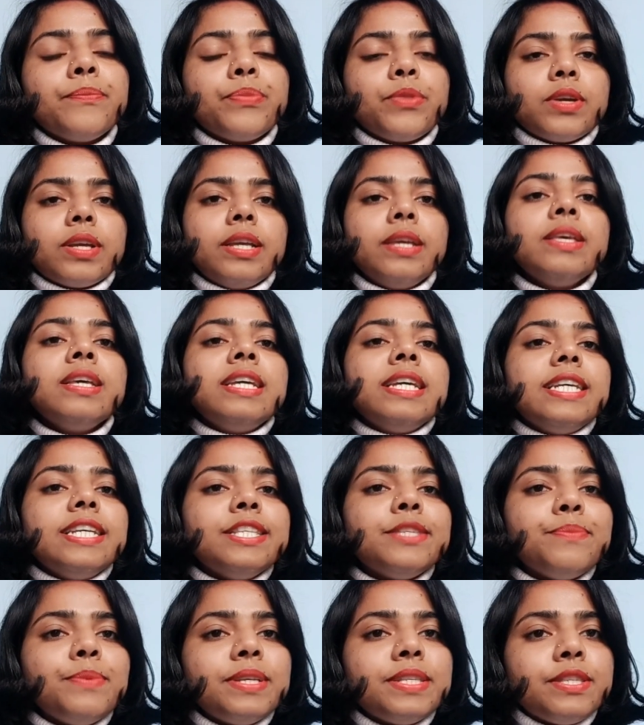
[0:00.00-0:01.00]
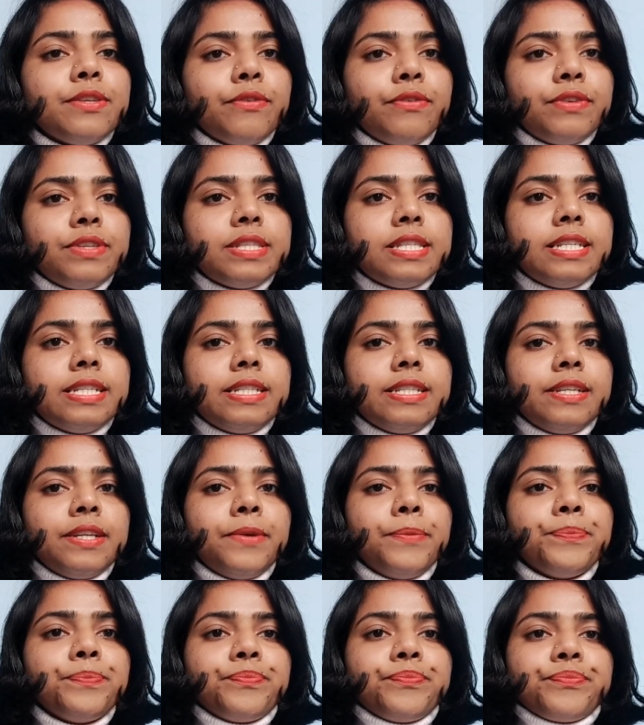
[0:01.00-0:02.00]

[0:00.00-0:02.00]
okay, specificity,